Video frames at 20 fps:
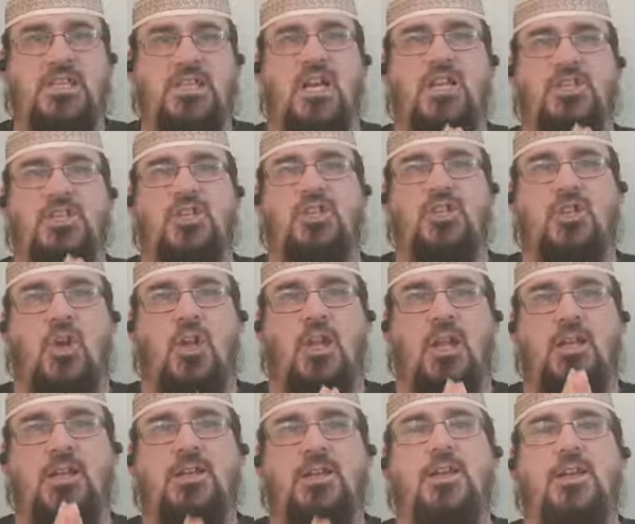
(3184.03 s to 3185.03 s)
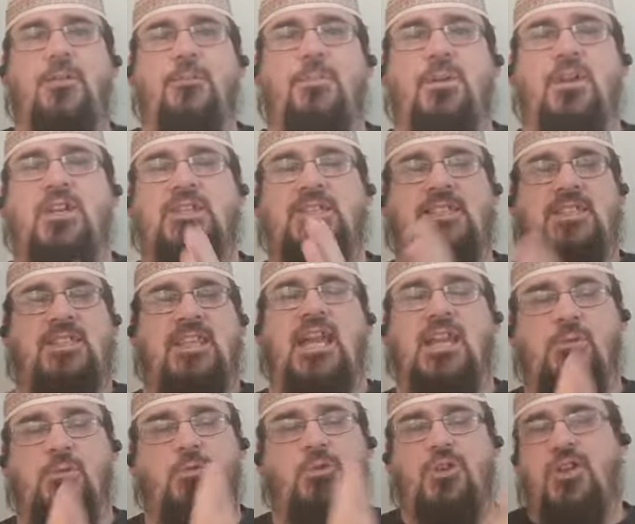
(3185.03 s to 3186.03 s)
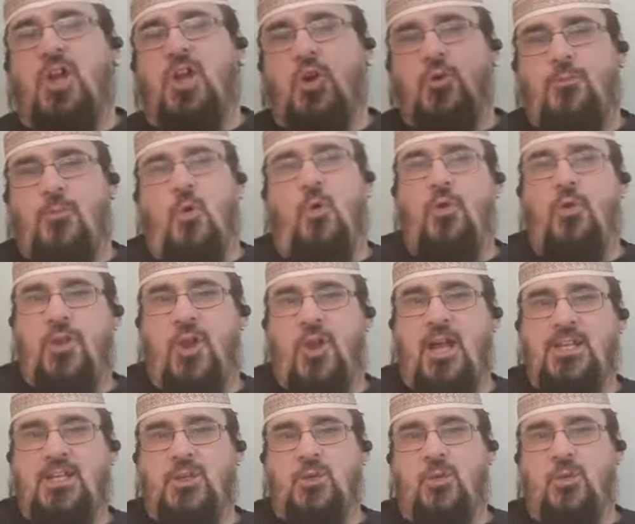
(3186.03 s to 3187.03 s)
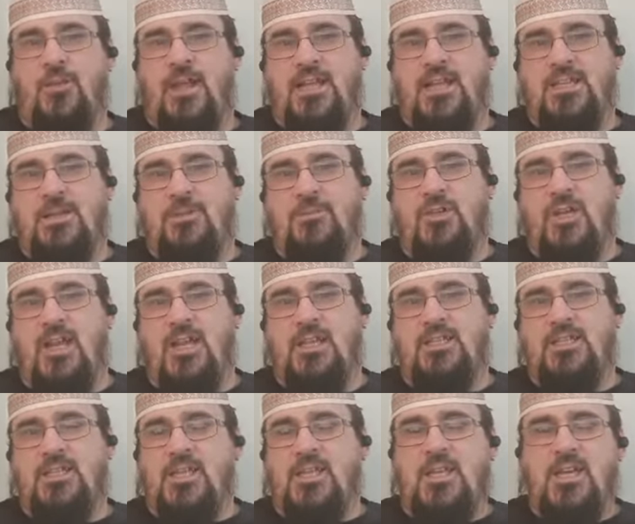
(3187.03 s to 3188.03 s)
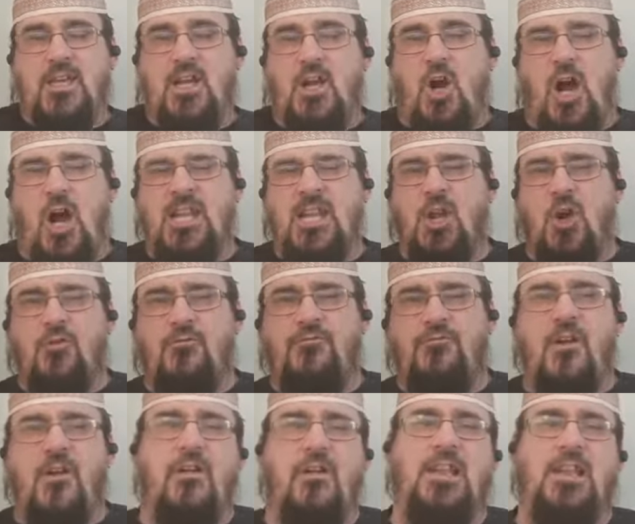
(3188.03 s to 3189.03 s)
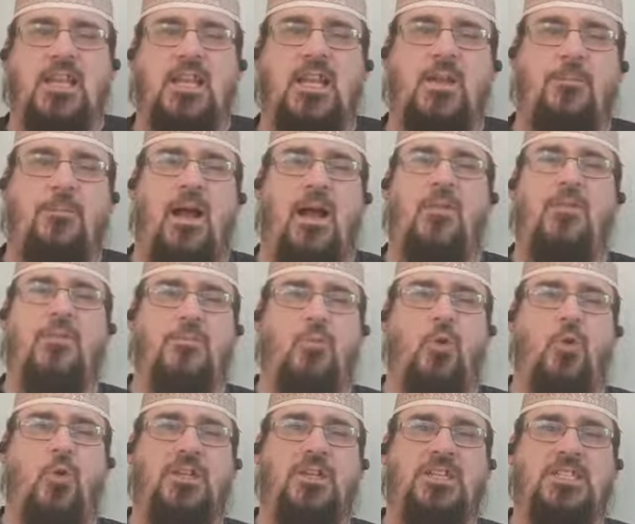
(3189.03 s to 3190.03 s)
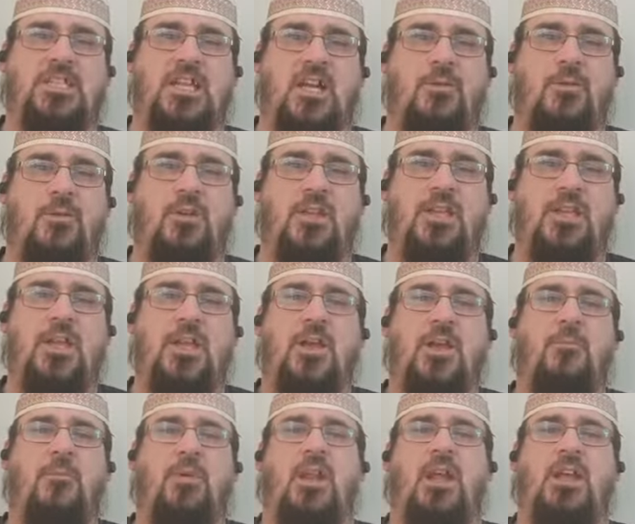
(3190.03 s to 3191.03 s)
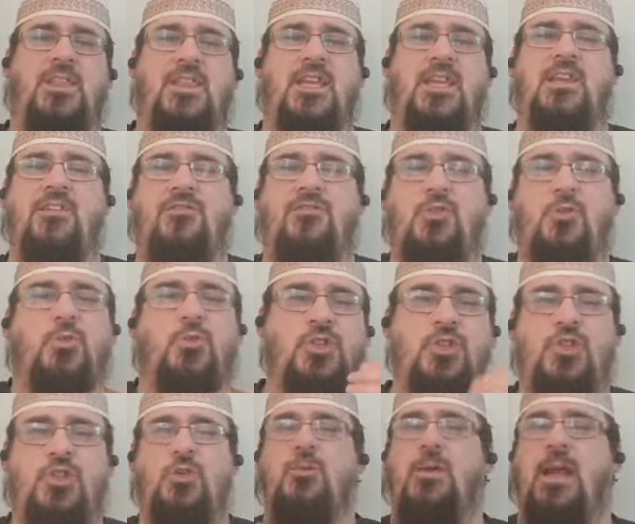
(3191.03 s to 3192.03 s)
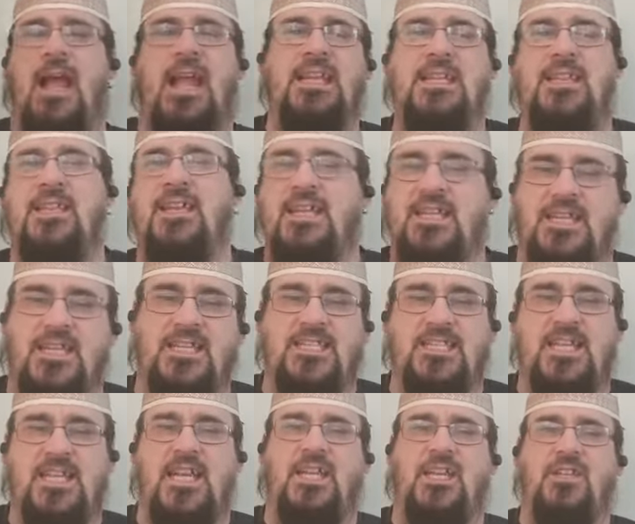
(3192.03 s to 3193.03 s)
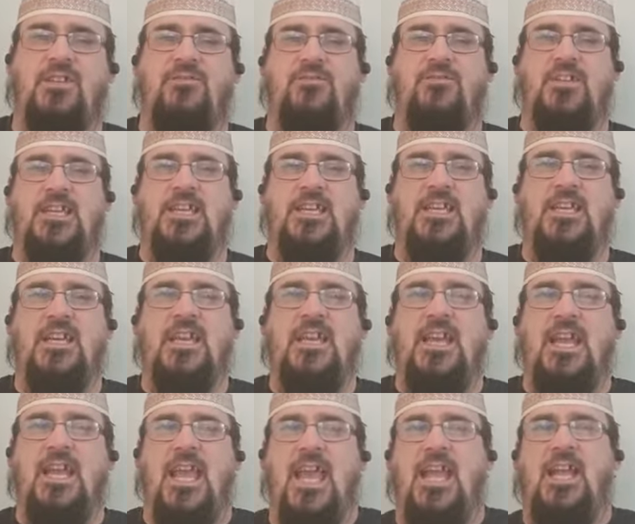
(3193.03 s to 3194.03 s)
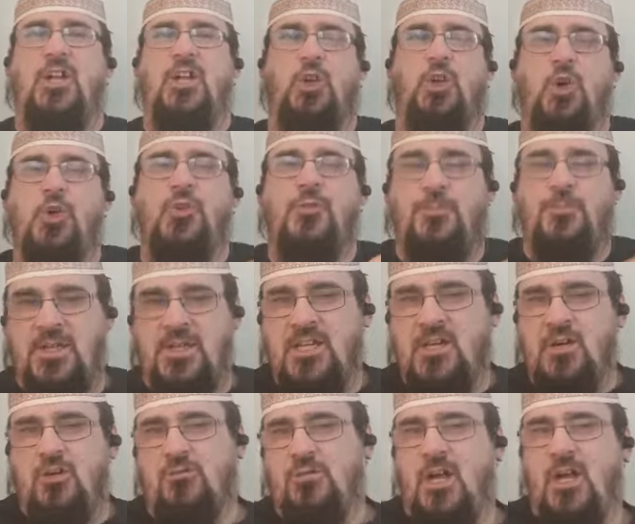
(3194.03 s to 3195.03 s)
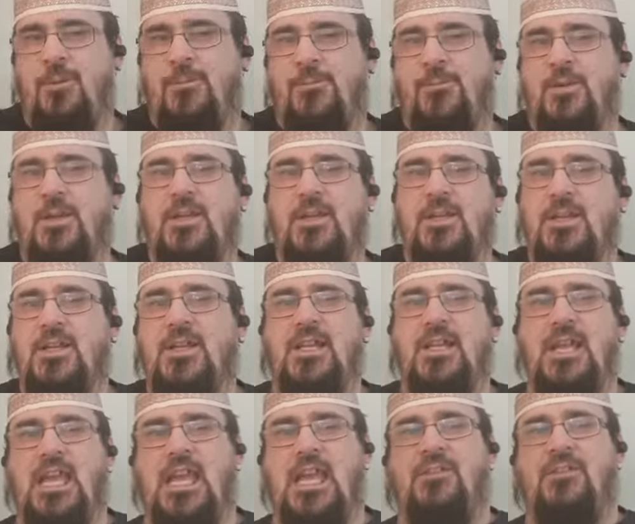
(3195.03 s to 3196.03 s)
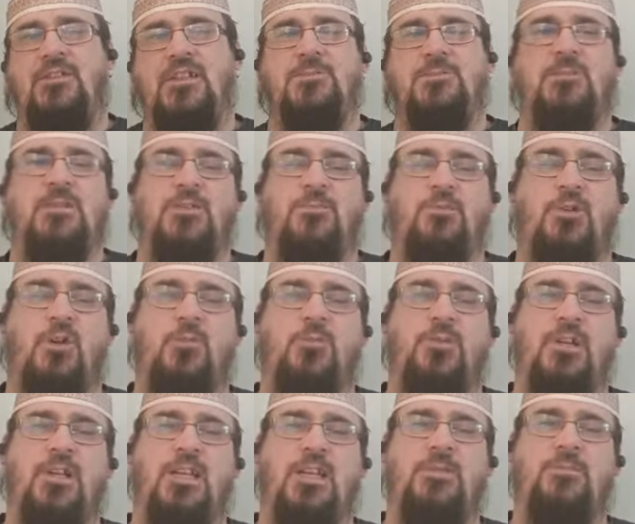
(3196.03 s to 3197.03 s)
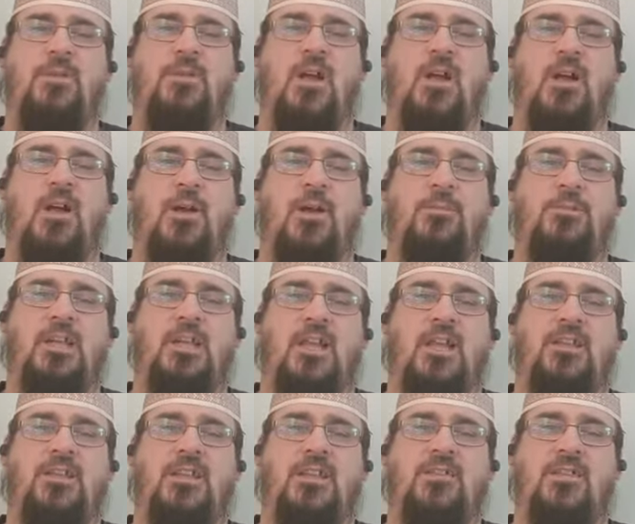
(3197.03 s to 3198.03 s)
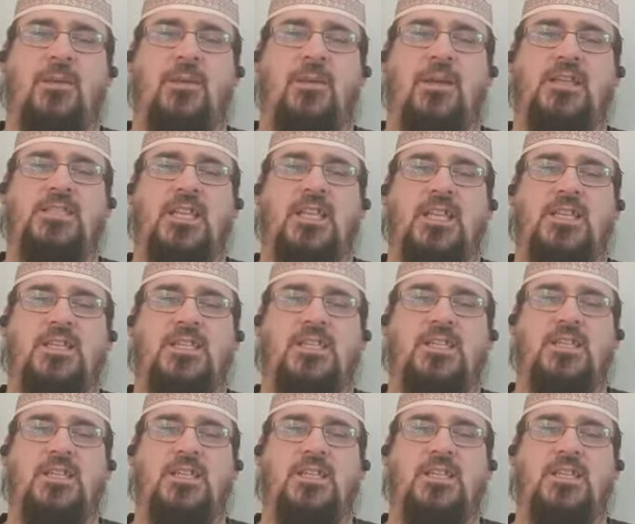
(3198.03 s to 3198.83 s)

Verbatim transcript: ask a scholar because they would know more than I do on that subject. I know very little about the morning ceremony, but I think if you were to do anything consecutively, it could be haram if it's misappropriately uh, undone, if that makes sense.